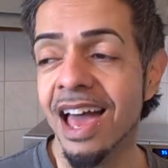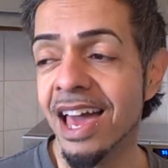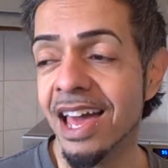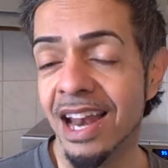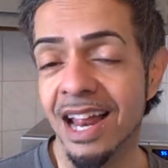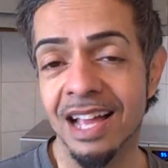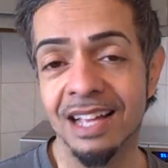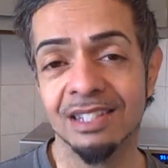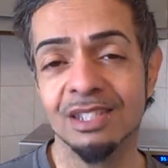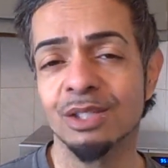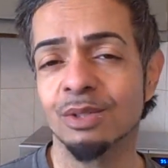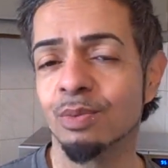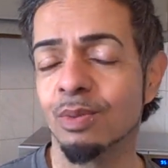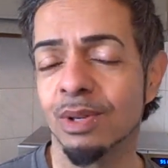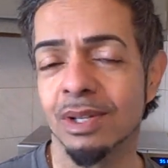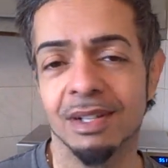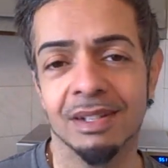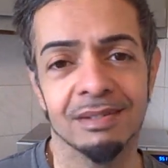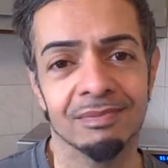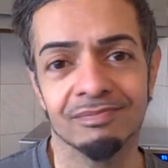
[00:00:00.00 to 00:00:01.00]
And I just
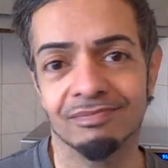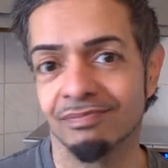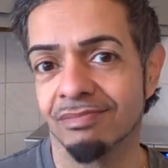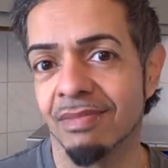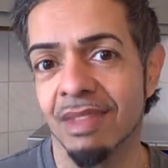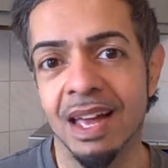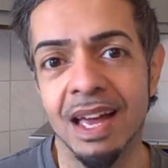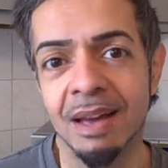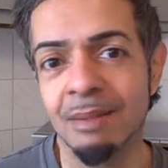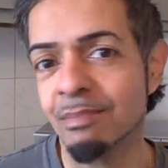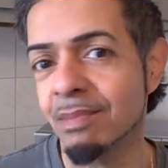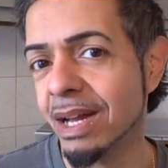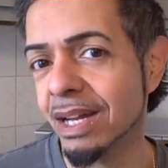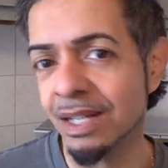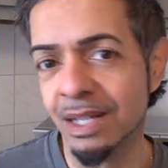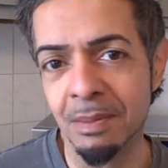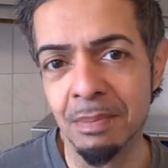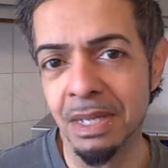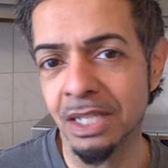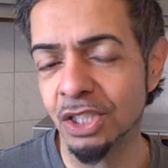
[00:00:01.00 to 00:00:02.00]
want to, I'm
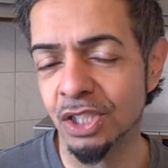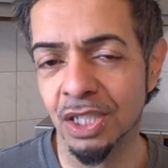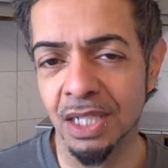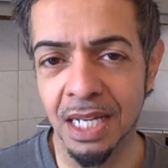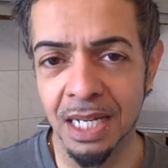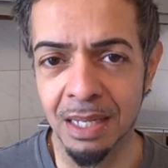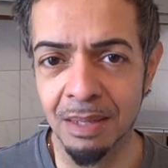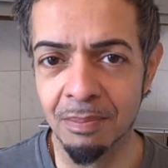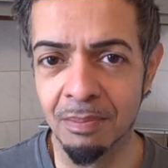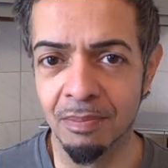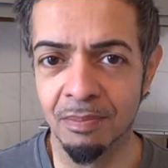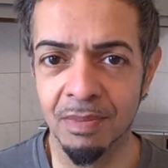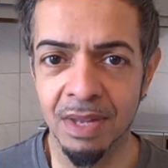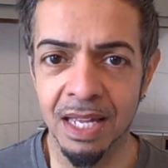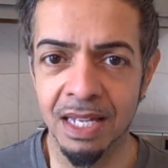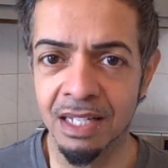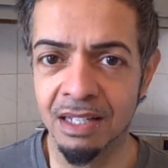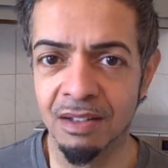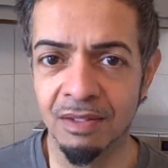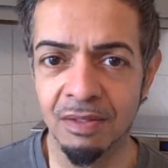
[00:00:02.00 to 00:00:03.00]
not going to mention
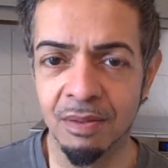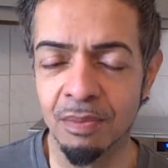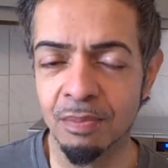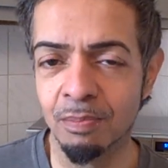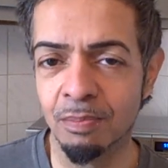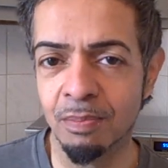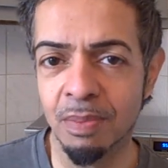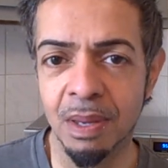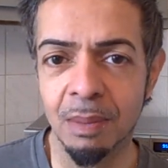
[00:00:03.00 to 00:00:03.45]
any of the